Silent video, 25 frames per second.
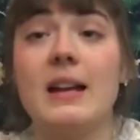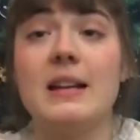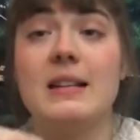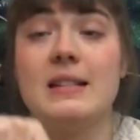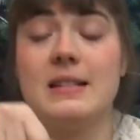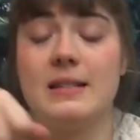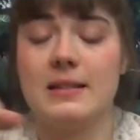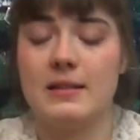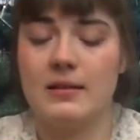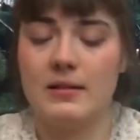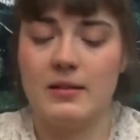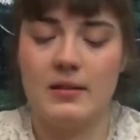
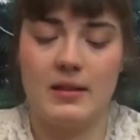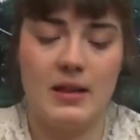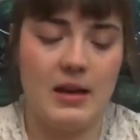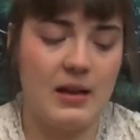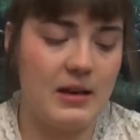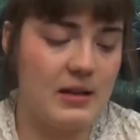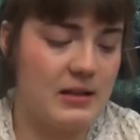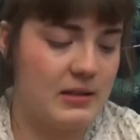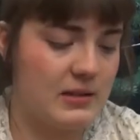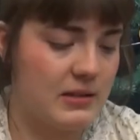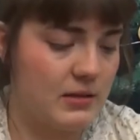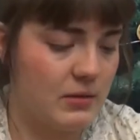
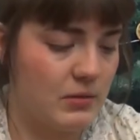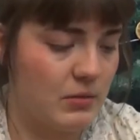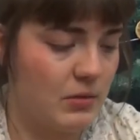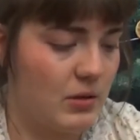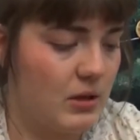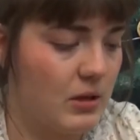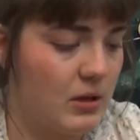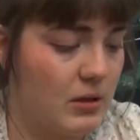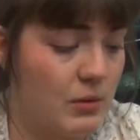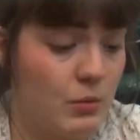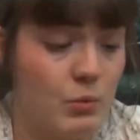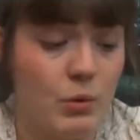is
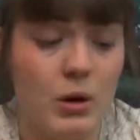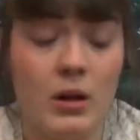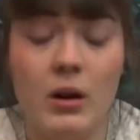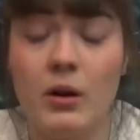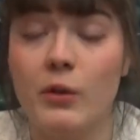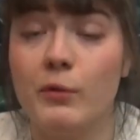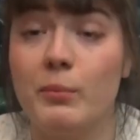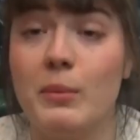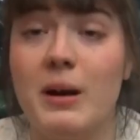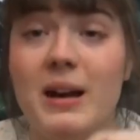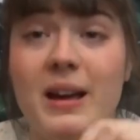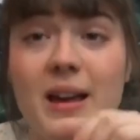one
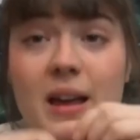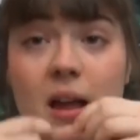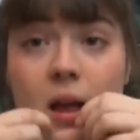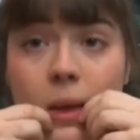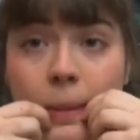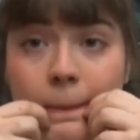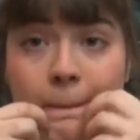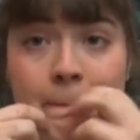of my